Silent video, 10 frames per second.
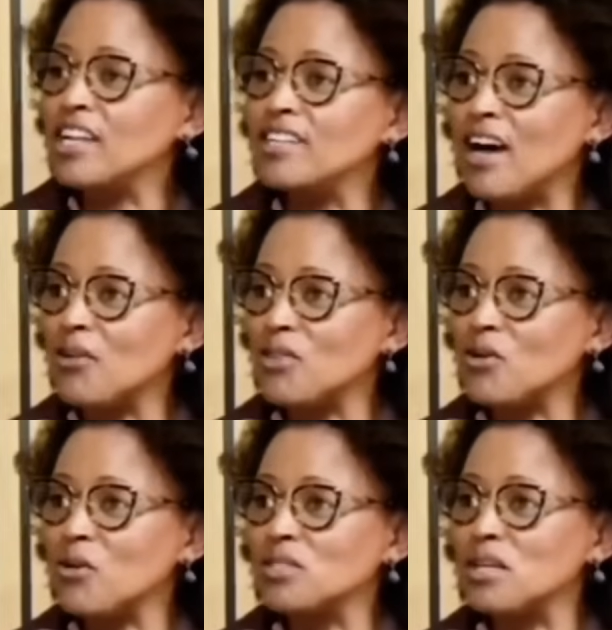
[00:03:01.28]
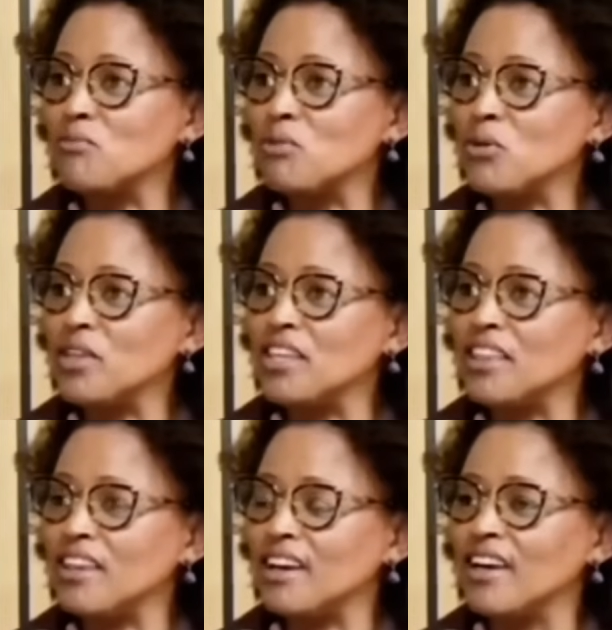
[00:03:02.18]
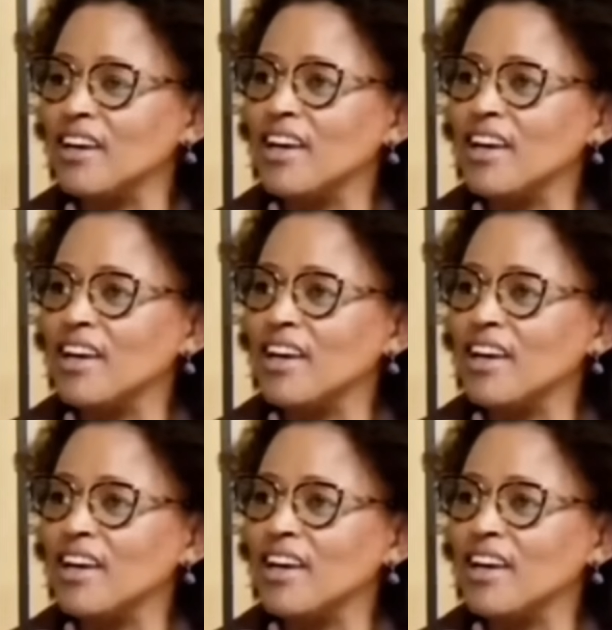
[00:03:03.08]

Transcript: cleaned out the ghost employee thing.